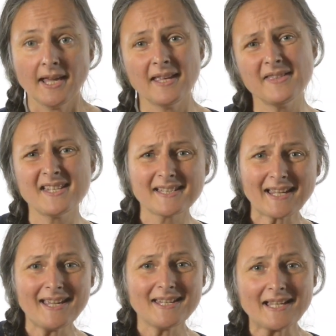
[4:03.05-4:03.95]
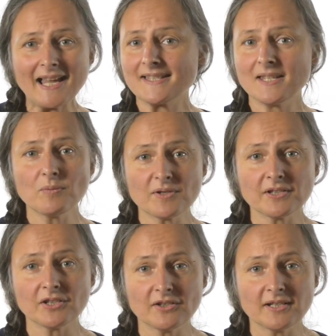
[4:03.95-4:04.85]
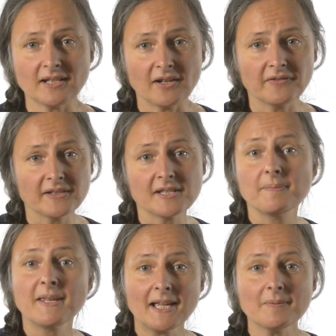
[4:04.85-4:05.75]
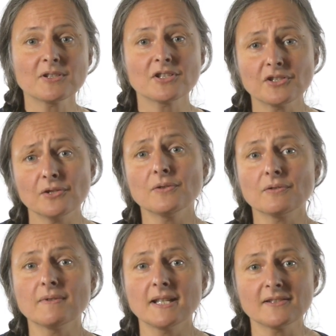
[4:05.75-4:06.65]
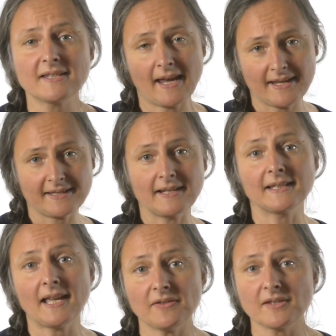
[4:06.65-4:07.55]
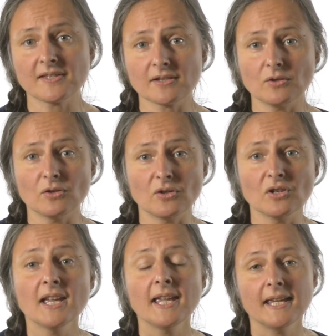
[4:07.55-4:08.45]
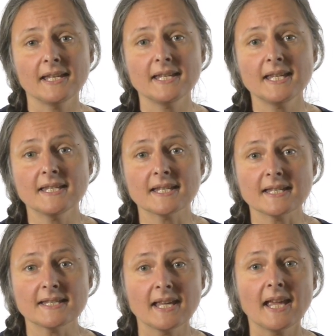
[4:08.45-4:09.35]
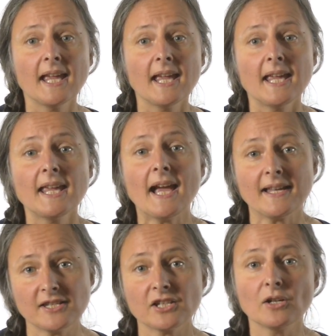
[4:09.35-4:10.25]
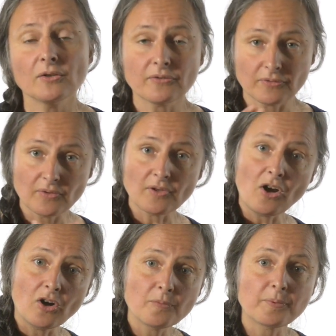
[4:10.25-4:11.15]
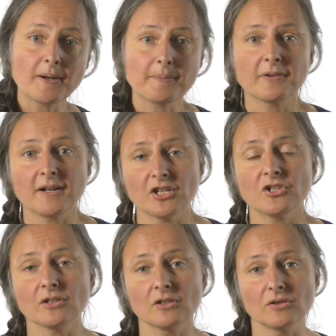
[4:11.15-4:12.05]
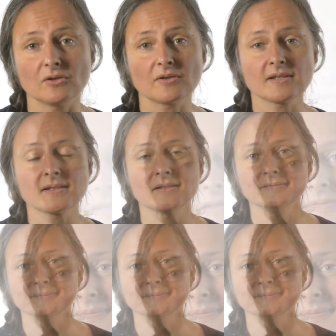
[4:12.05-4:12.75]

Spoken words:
In this case, as he wasn't good enough to be able to do the real test and get the score he needed, he had to go through the whole preparation course.